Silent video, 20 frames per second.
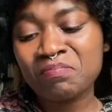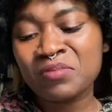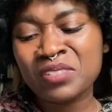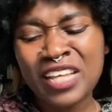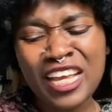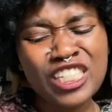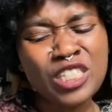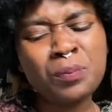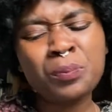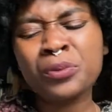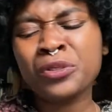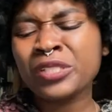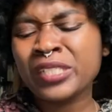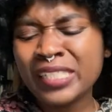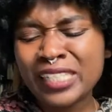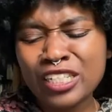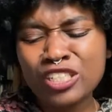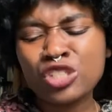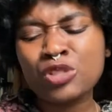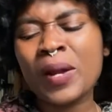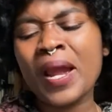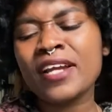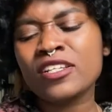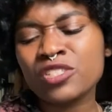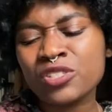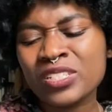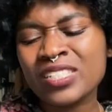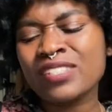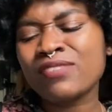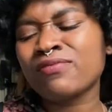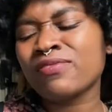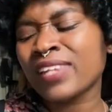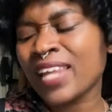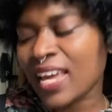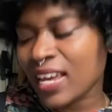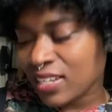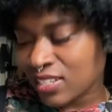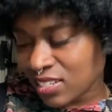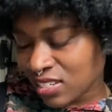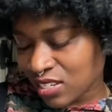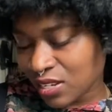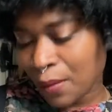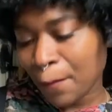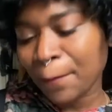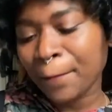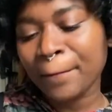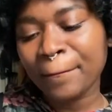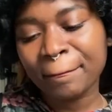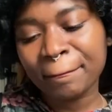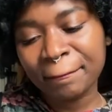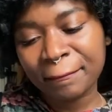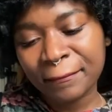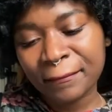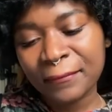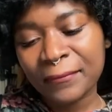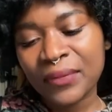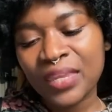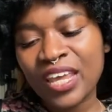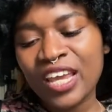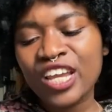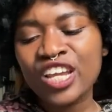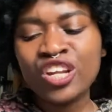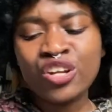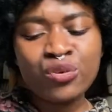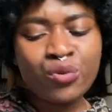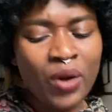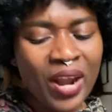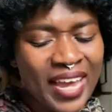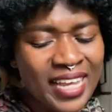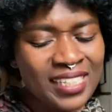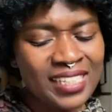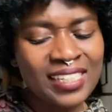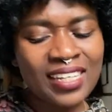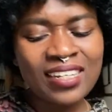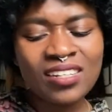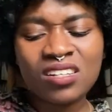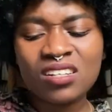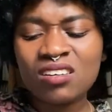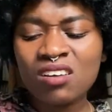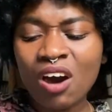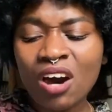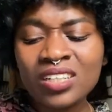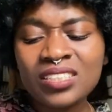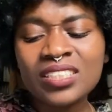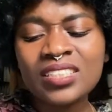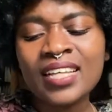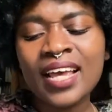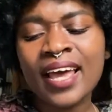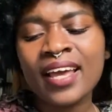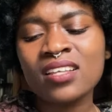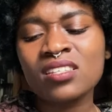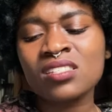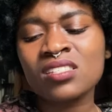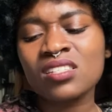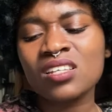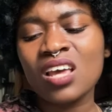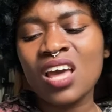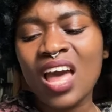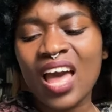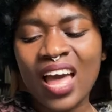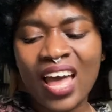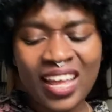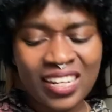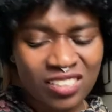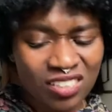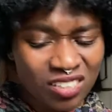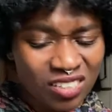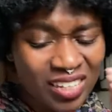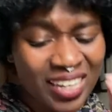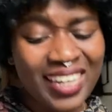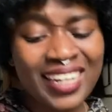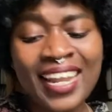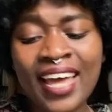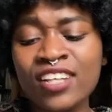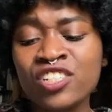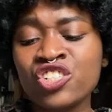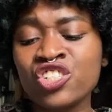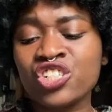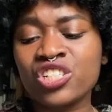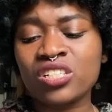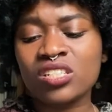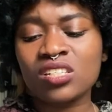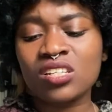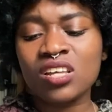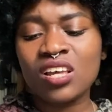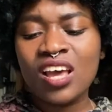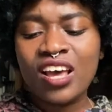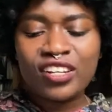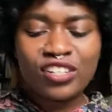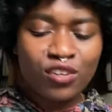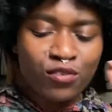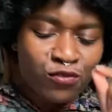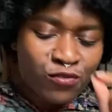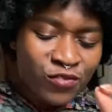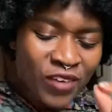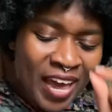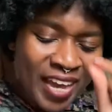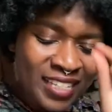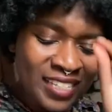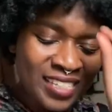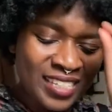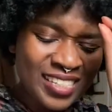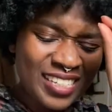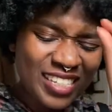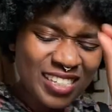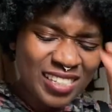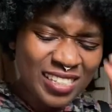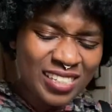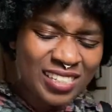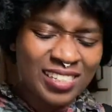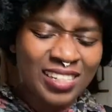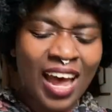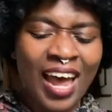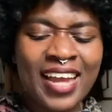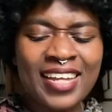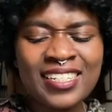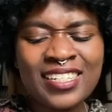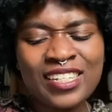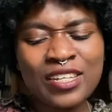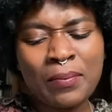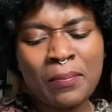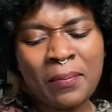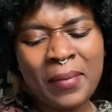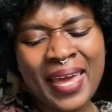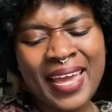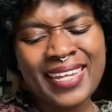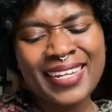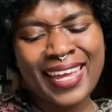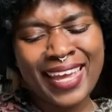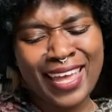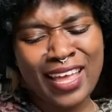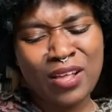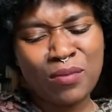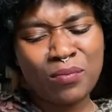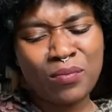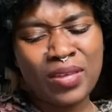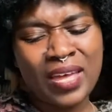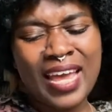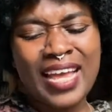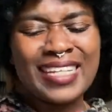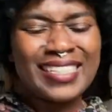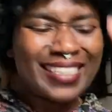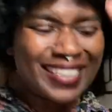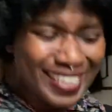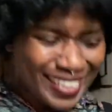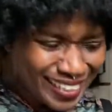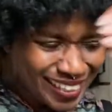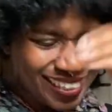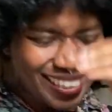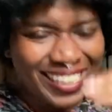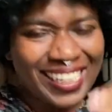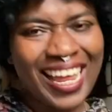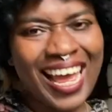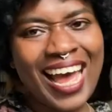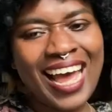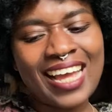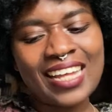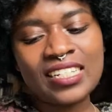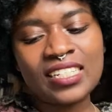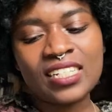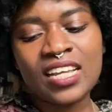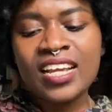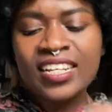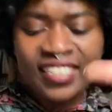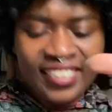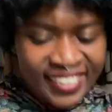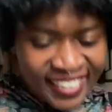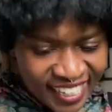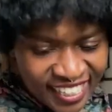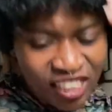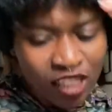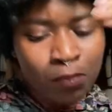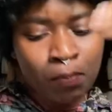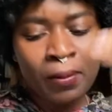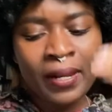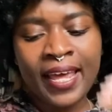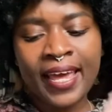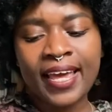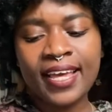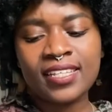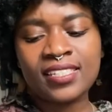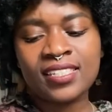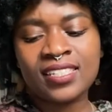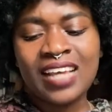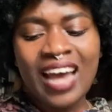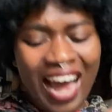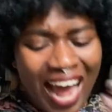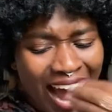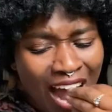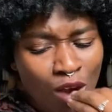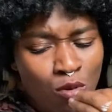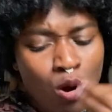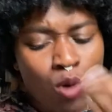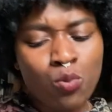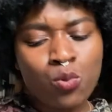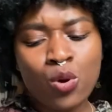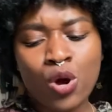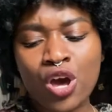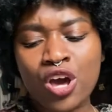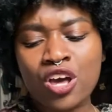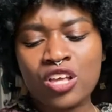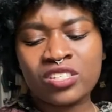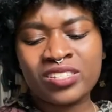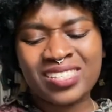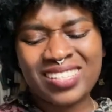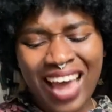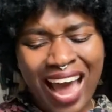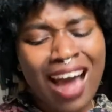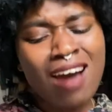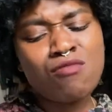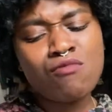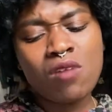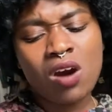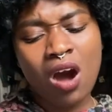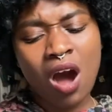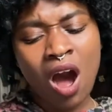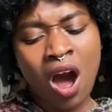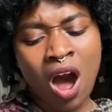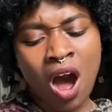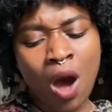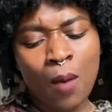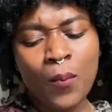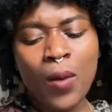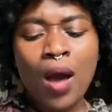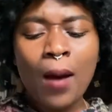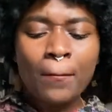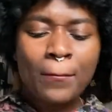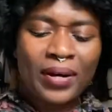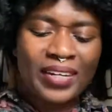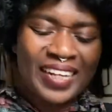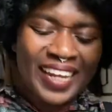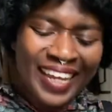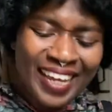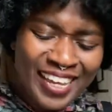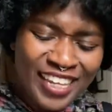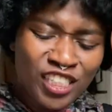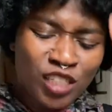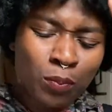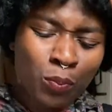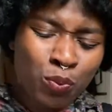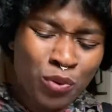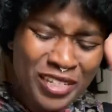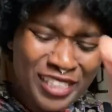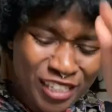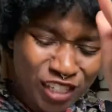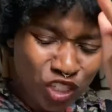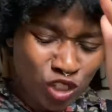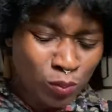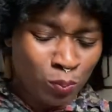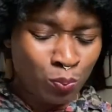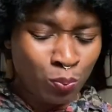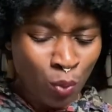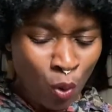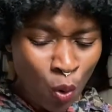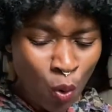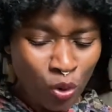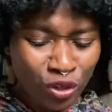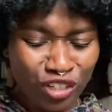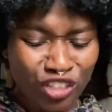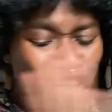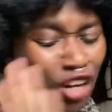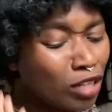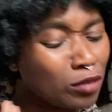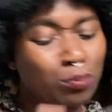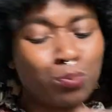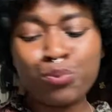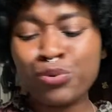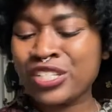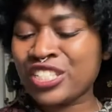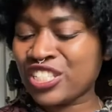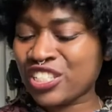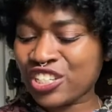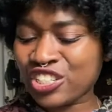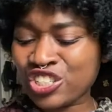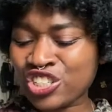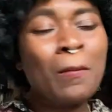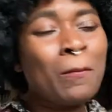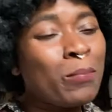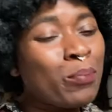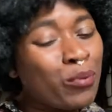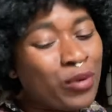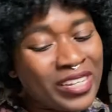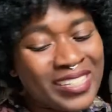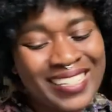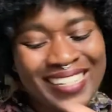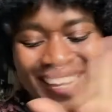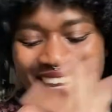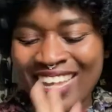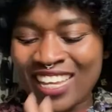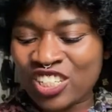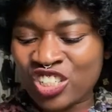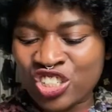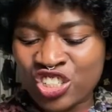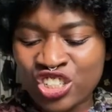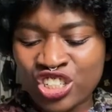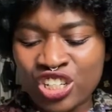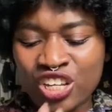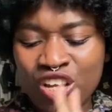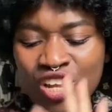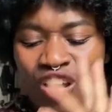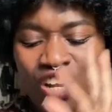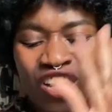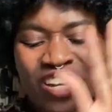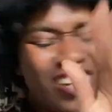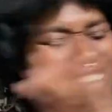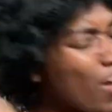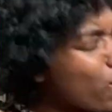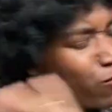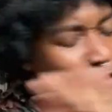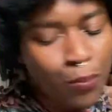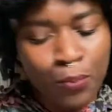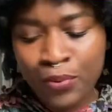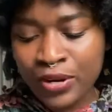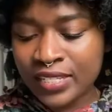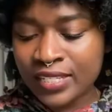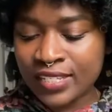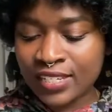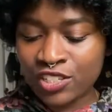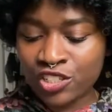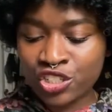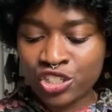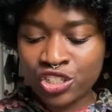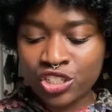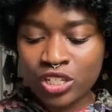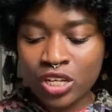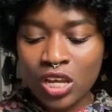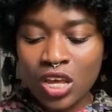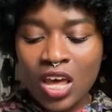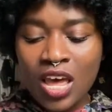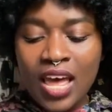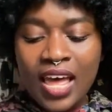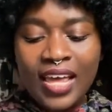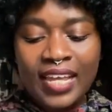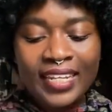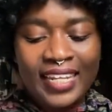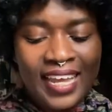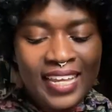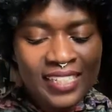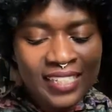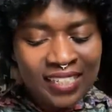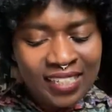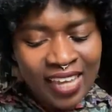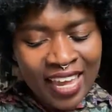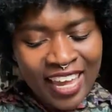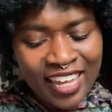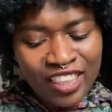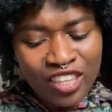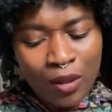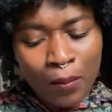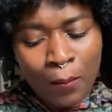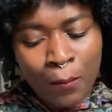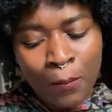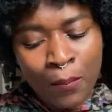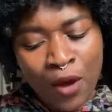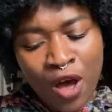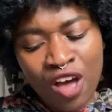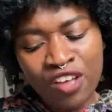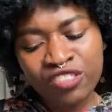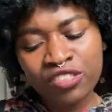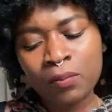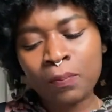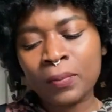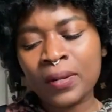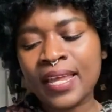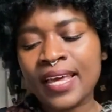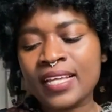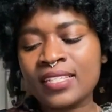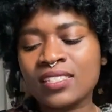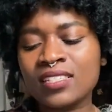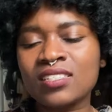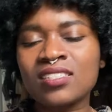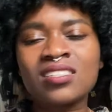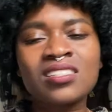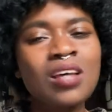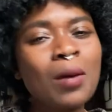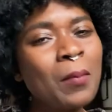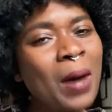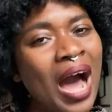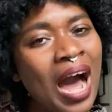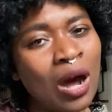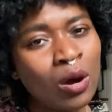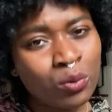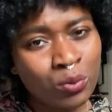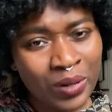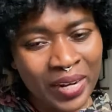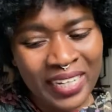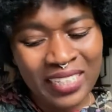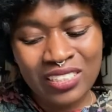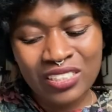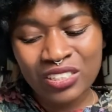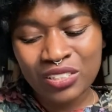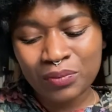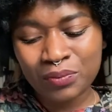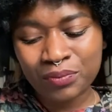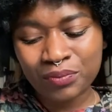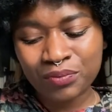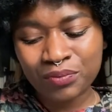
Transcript: desperately trying to deflect. Erasing the context and connection, the fact this society made him, this land, this place, our words, our harm, but he's British born, not British, British, never British. They say the birthplace is somehow random.